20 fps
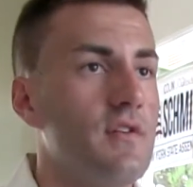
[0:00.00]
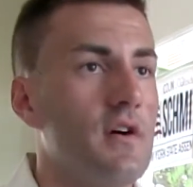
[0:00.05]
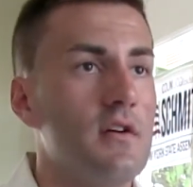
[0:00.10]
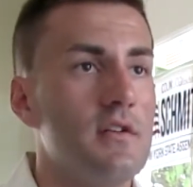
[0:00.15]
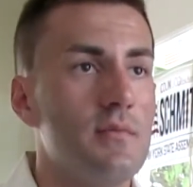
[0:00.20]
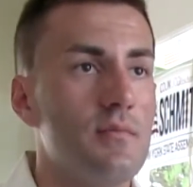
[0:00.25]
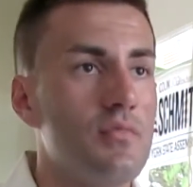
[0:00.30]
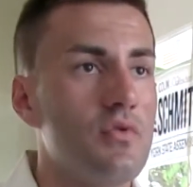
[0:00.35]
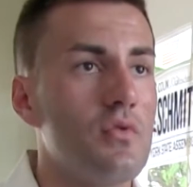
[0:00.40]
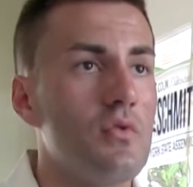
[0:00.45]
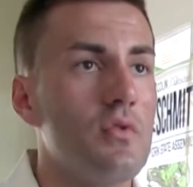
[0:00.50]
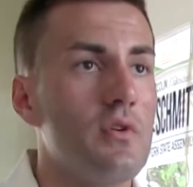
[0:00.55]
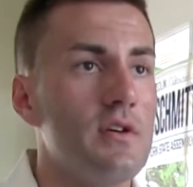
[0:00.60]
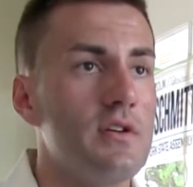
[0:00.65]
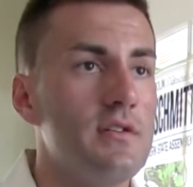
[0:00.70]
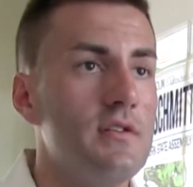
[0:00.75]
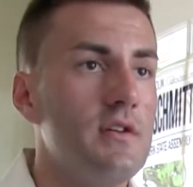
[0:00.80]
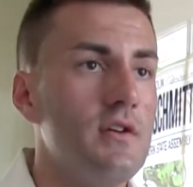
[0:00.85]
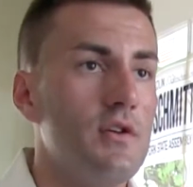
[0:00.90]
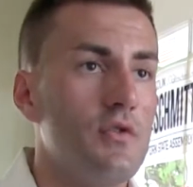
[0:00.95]

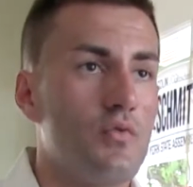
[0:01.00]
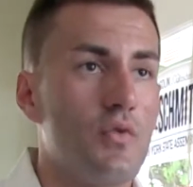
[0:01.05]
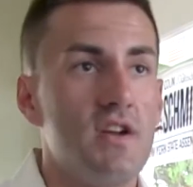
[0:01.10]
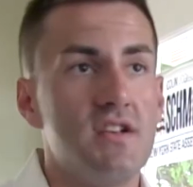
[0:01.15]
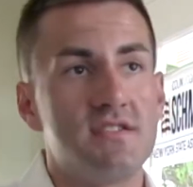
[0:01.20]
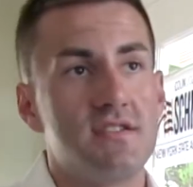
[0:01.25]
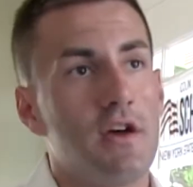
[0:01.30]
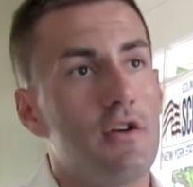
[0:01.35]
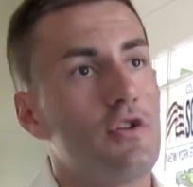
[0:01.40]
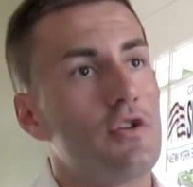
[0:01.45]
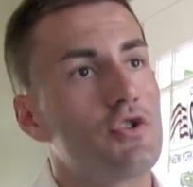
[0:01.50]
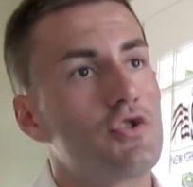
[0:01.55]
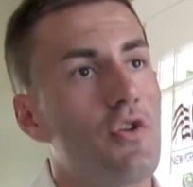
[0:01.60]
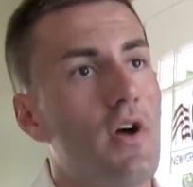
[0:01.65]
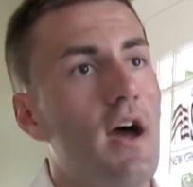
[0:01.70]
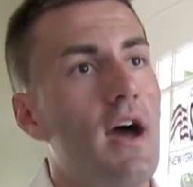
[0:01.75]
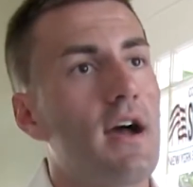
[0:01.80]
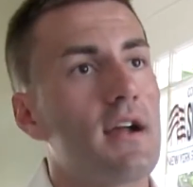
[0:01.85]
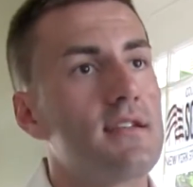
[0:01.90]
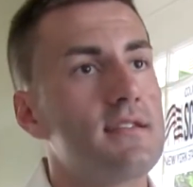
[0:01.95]
unemployed rates that are
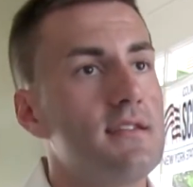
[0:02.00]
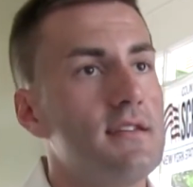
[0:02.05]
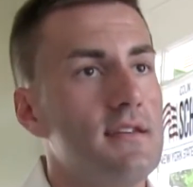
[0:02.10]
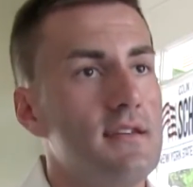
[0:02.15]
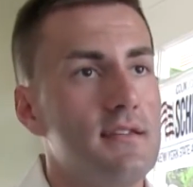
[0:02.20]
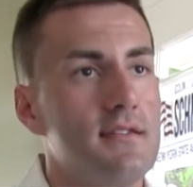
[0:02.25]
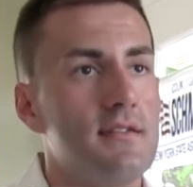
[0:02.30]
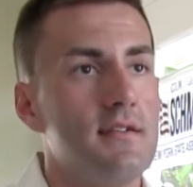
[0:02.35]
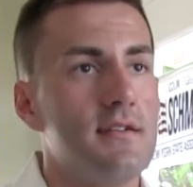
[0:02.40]
tracked in,